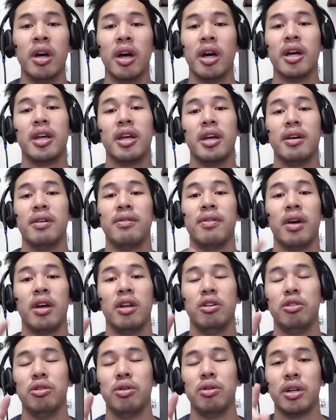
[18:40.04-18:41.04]
give uh,
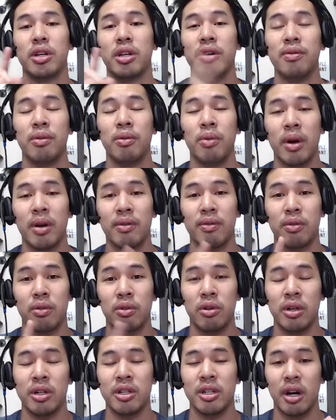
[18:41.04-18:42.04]
do a giveaway for
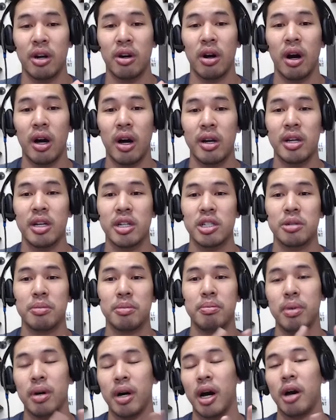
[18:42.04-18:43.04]
your entire audience,
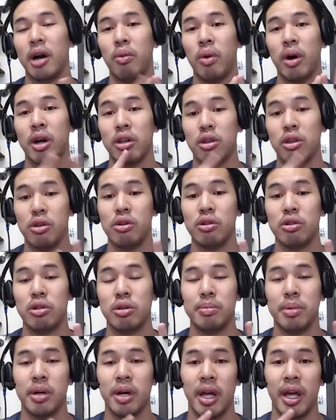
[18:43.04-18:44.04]
but I want you to
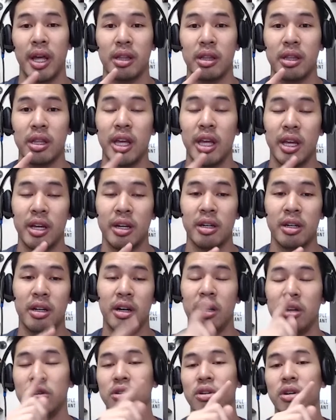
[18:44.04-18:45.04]
put a link
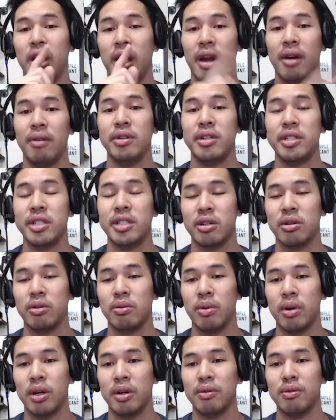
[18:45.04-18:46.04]
under every single
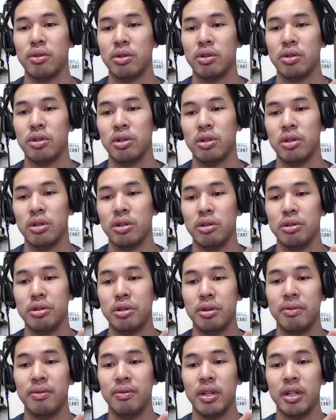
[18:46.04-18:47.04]
one of your
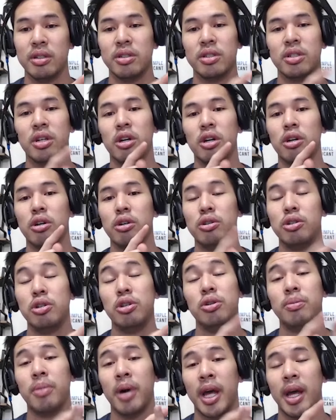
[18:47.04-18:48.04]
YouTube videos
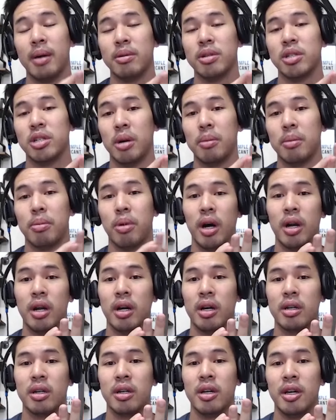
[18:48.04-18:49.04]
to my Amazon product.
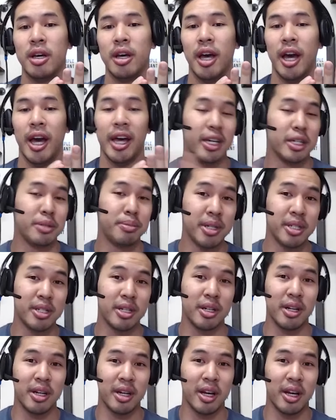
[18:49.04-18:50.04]
And that's
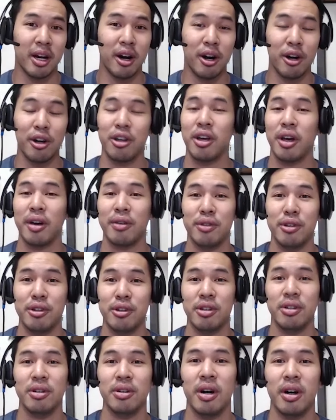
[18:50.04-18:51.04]
basically all you have to
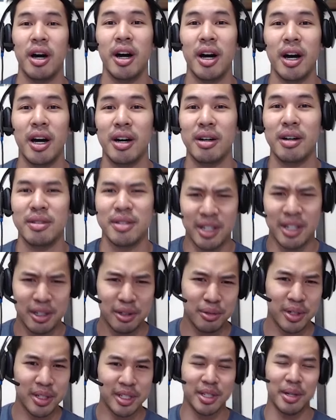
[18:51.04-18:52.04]
do. Uh, sounds
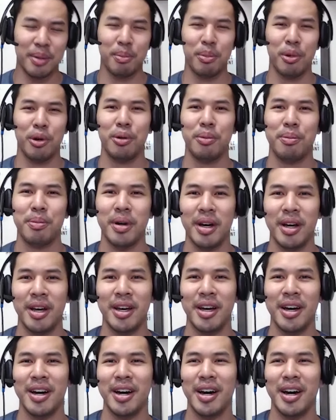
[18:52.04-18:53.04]
really simple,
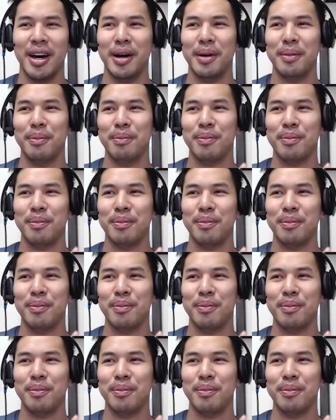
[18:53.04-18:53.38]
but um,